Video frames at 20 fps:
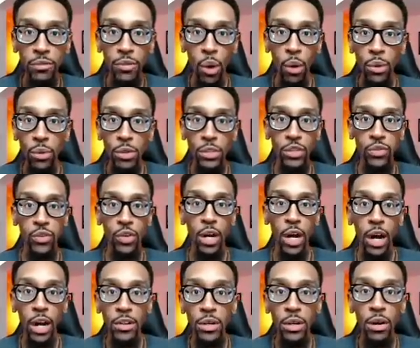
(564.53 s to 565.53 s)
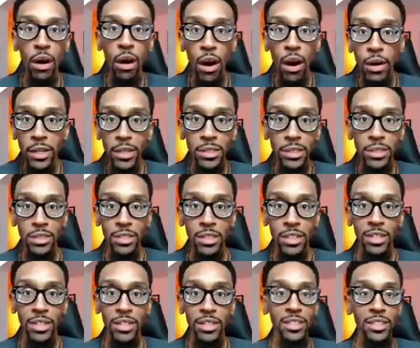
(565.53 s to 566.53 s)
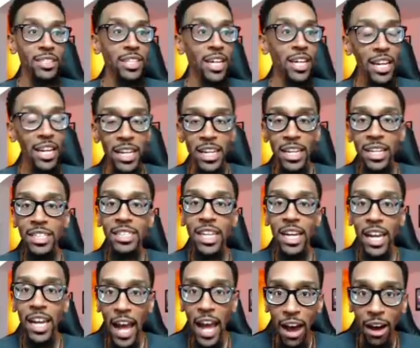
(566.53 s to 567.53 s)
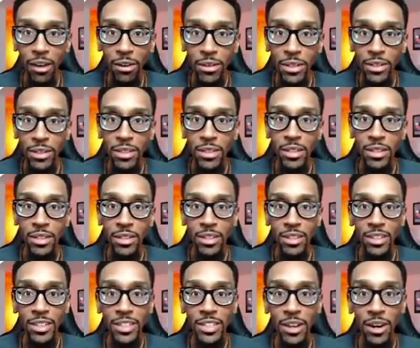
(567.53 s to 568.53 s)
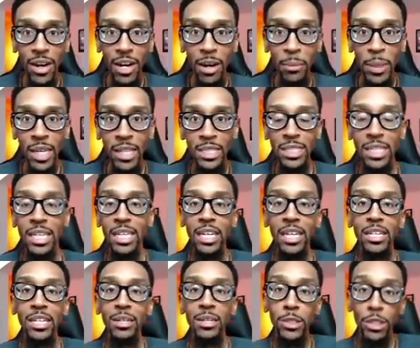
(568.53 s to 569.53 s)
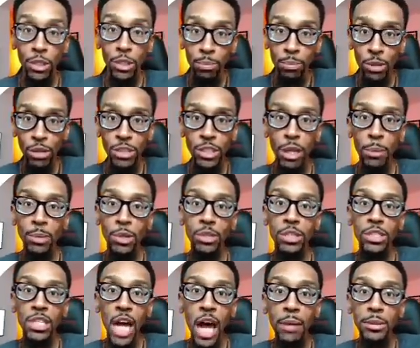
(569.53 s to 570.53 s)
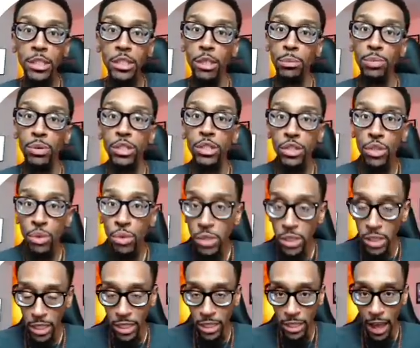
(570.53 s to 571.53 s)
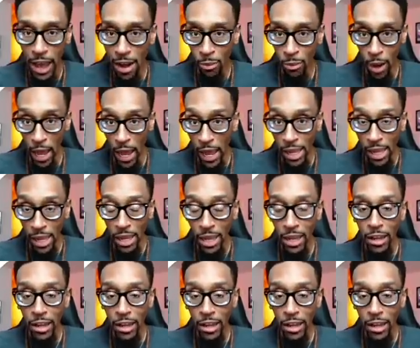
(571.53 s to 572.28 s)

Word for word: vocals for other artists? Day in, day out, you know what I mean? To get, to build up your chops to produce in that way.